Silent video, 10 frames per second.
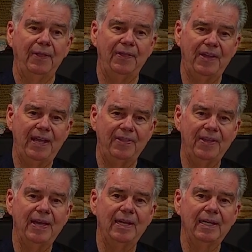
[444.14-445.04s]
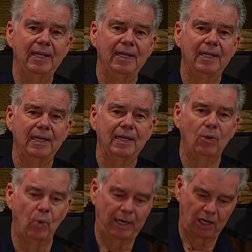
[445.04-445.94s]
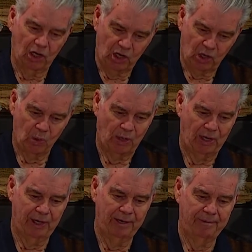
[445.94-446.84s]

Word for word: They then went lower